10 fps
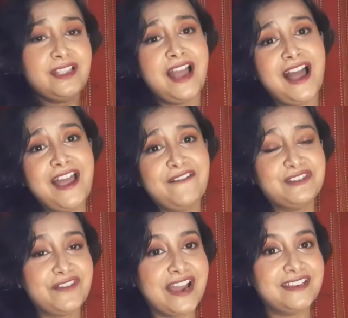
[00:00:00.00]
I
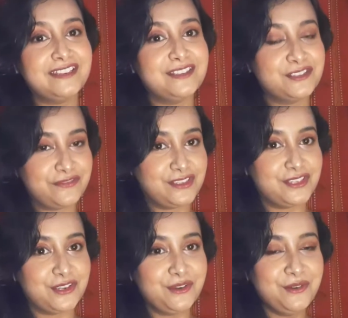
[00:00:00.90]
have divided this
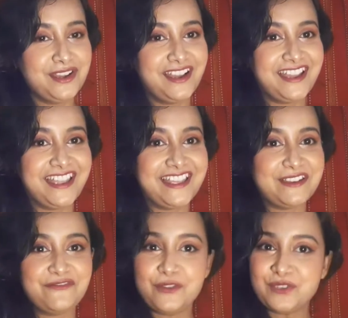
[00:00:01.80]
video
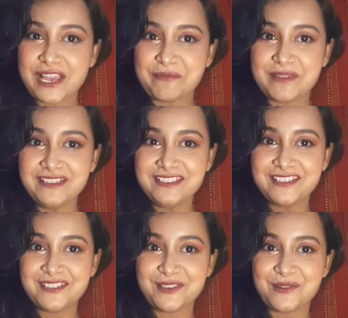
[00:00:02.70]
in few segments.
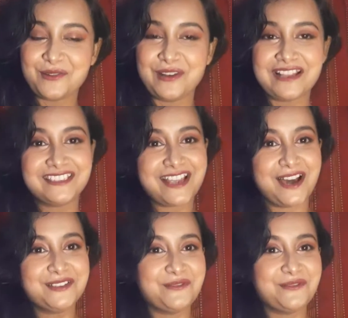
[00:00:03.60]
So let's start